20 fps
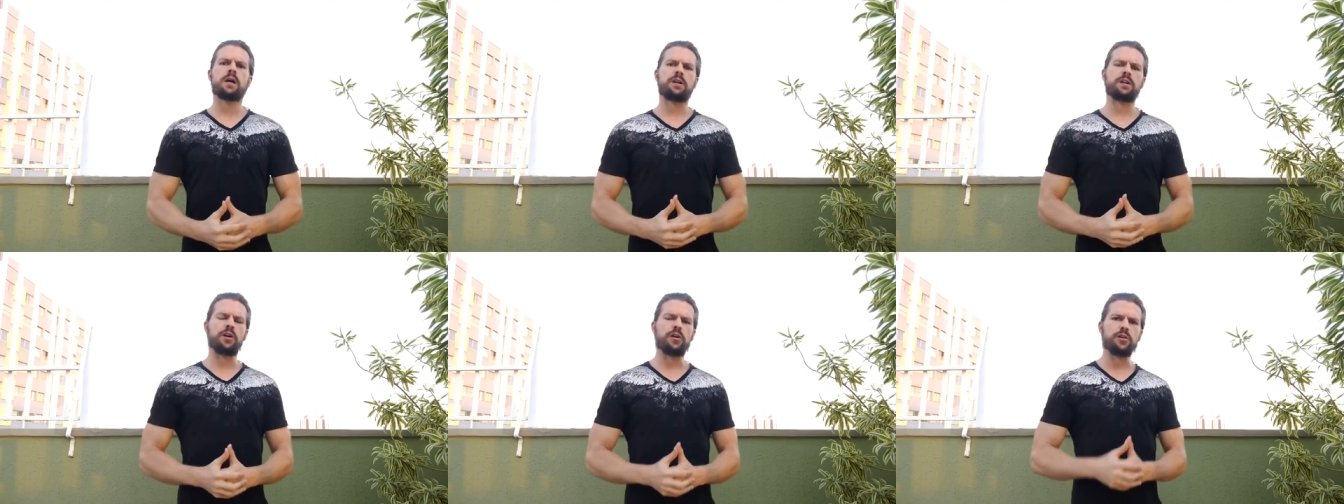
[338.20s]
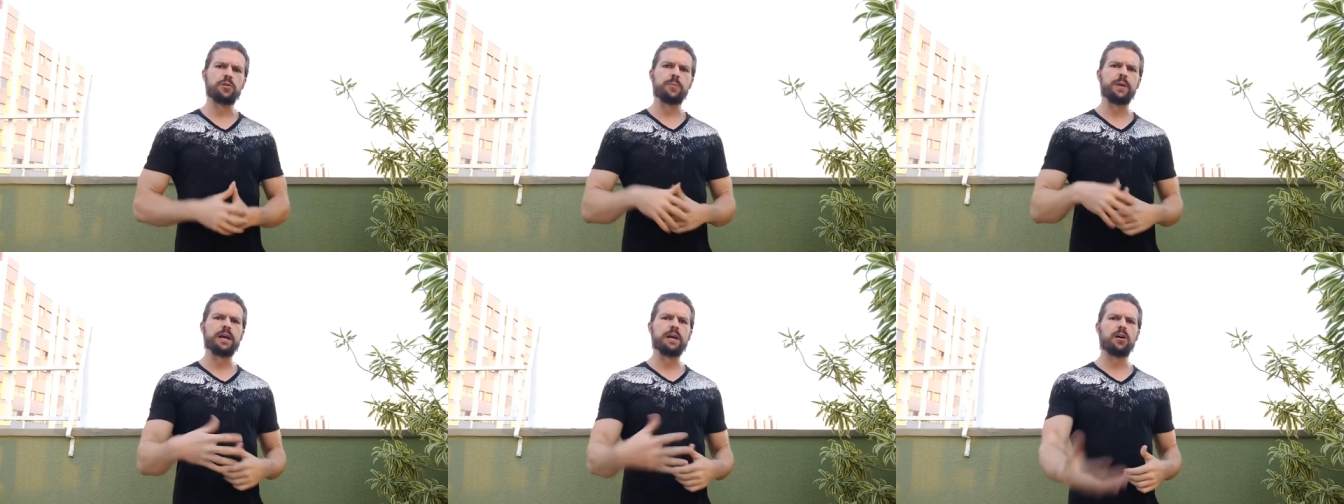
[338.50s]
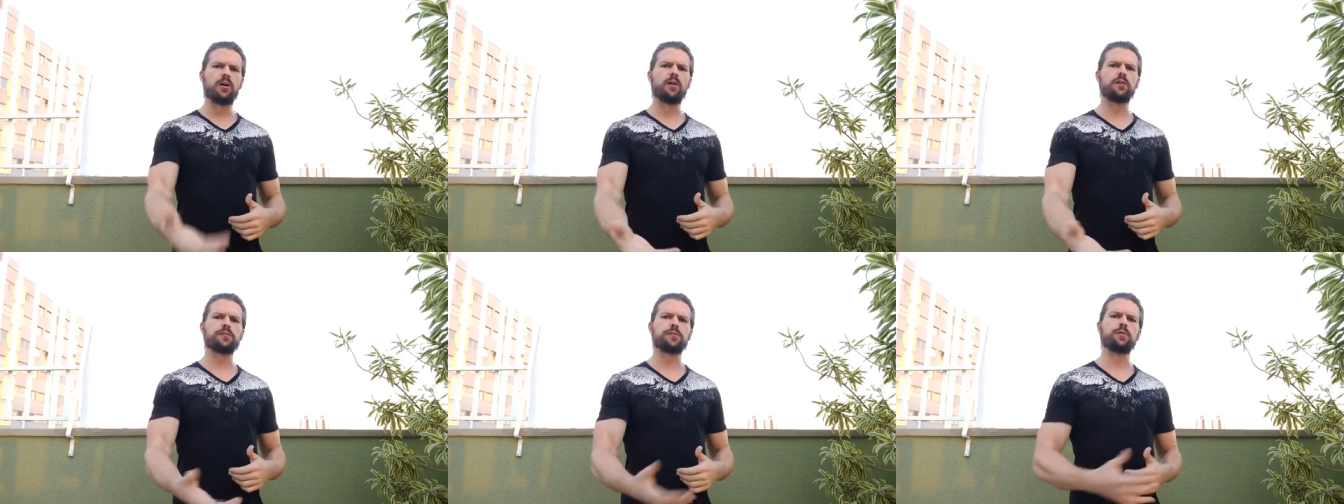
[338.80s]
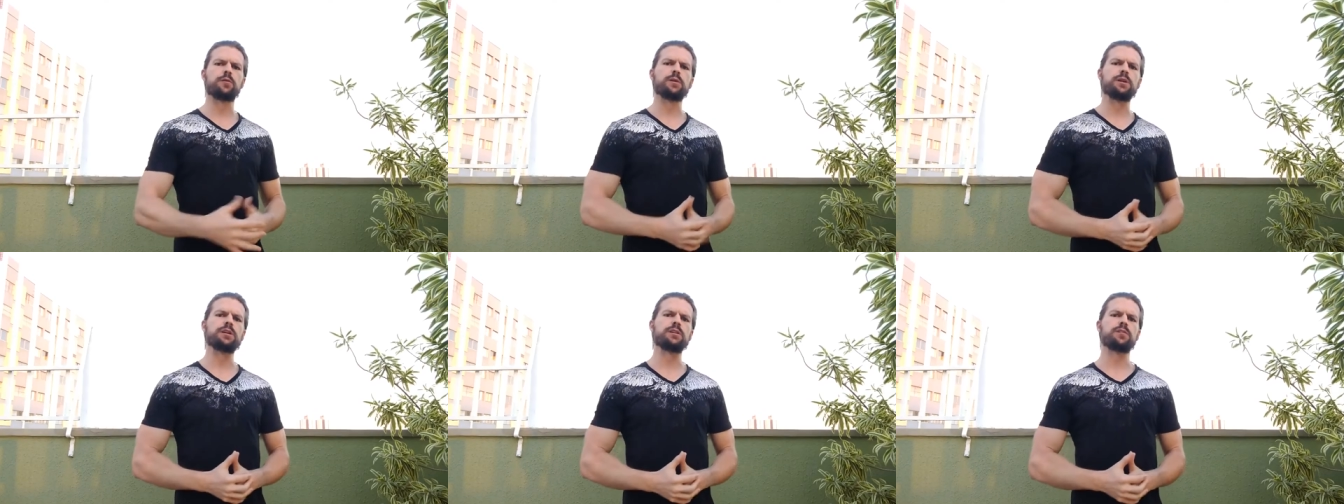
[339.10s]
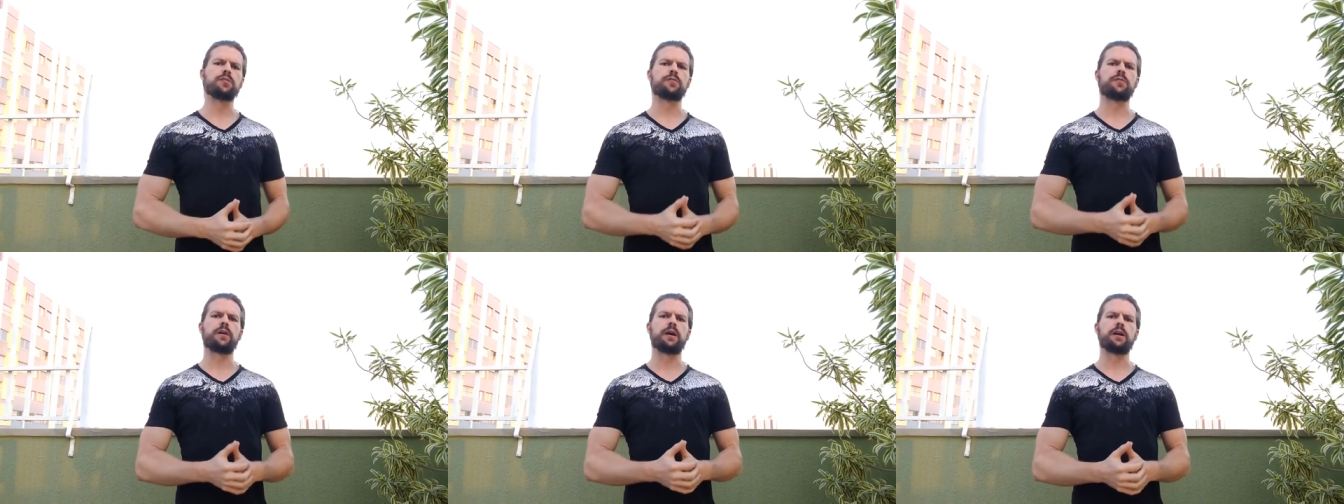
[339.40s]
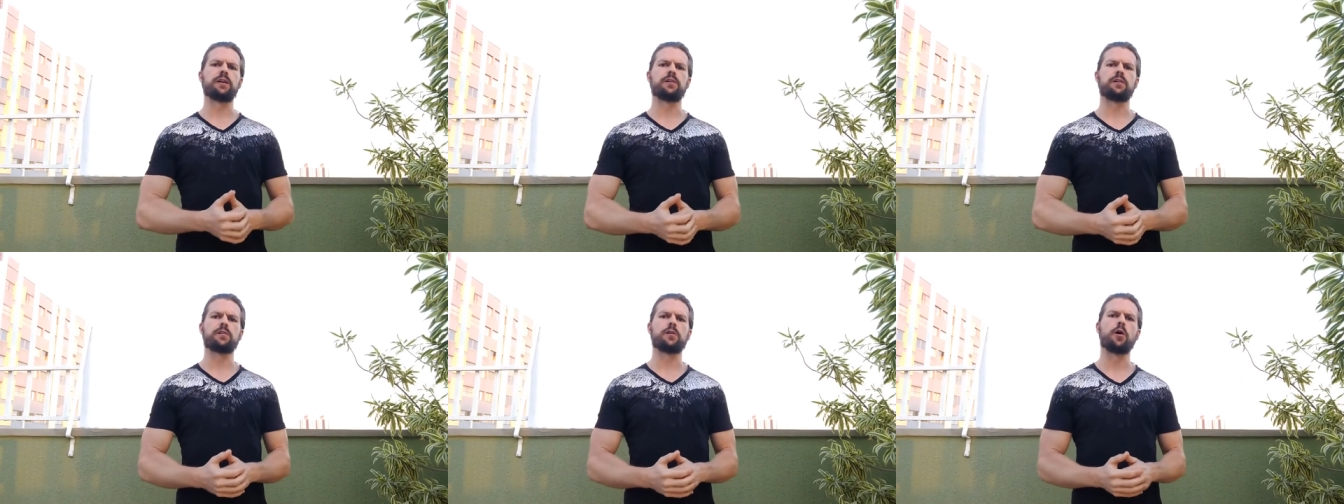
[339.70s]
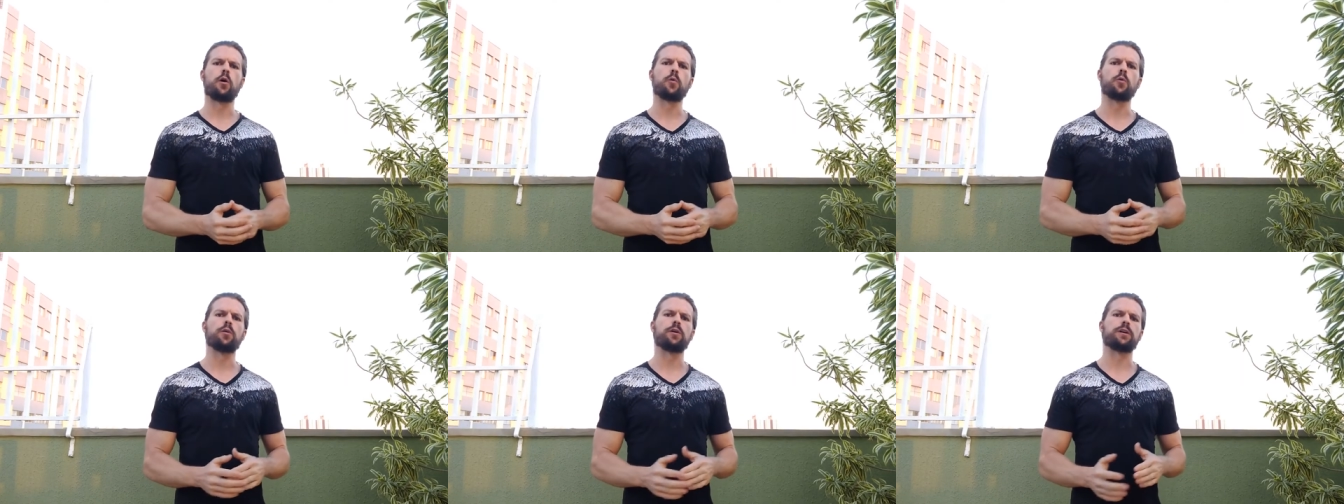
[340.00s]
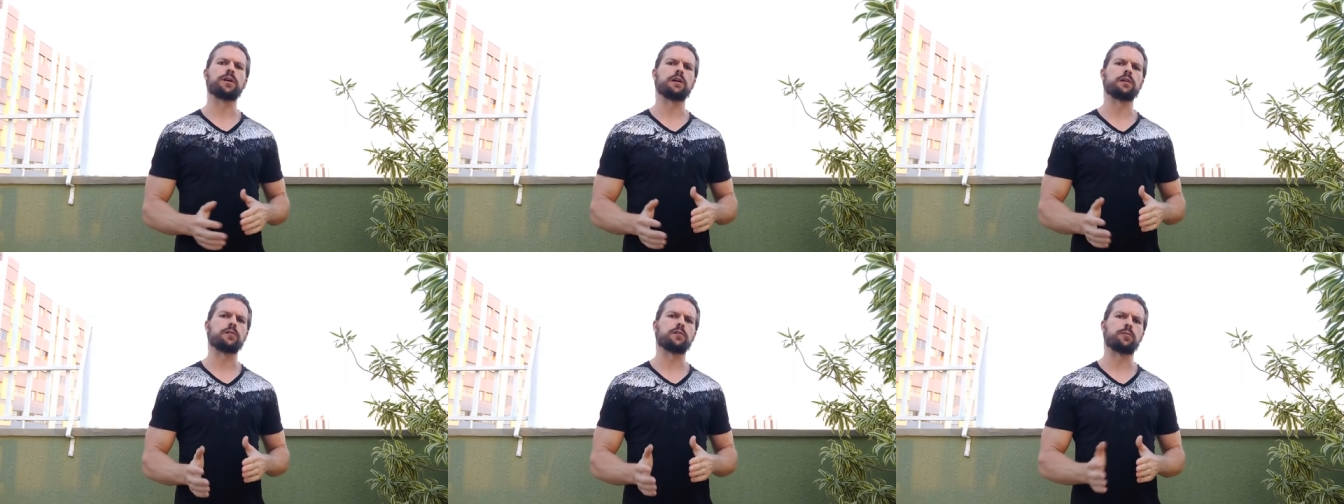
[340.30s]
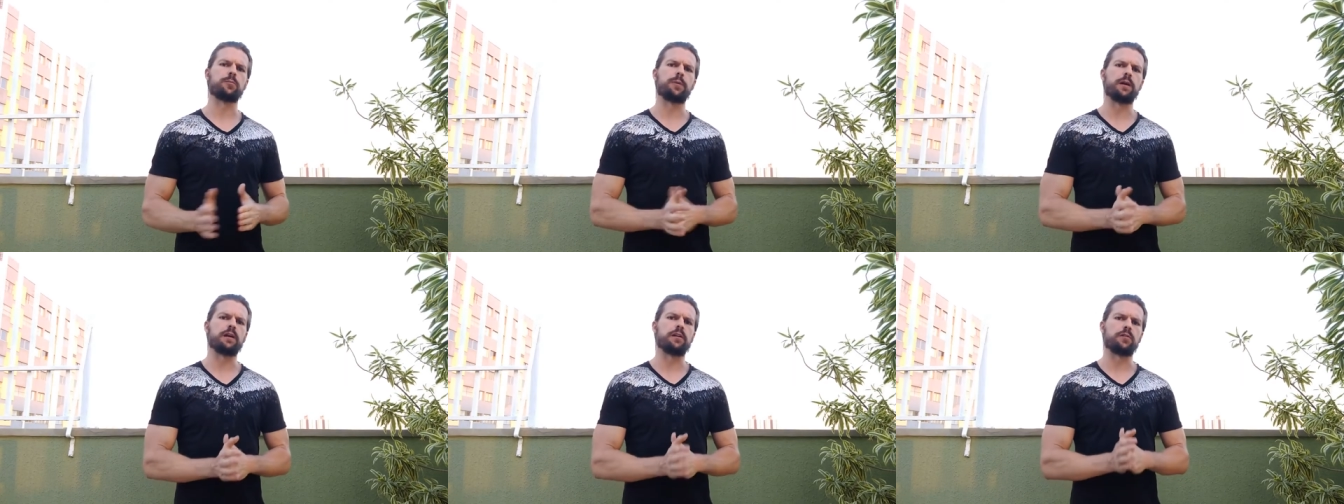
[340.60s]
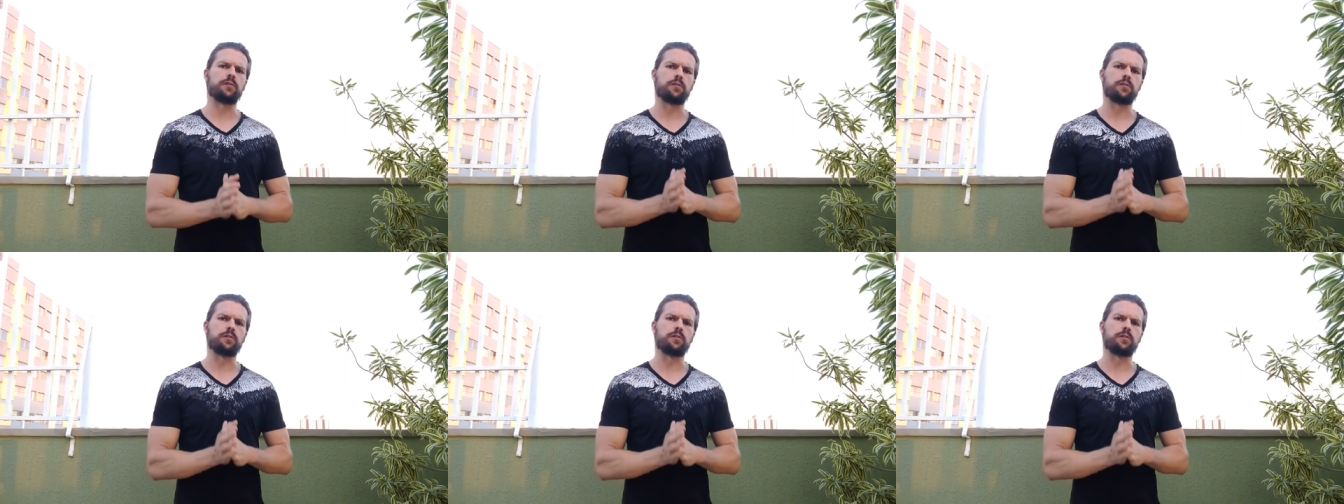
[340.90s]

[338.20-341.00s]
Now, you may also need to find a co working space,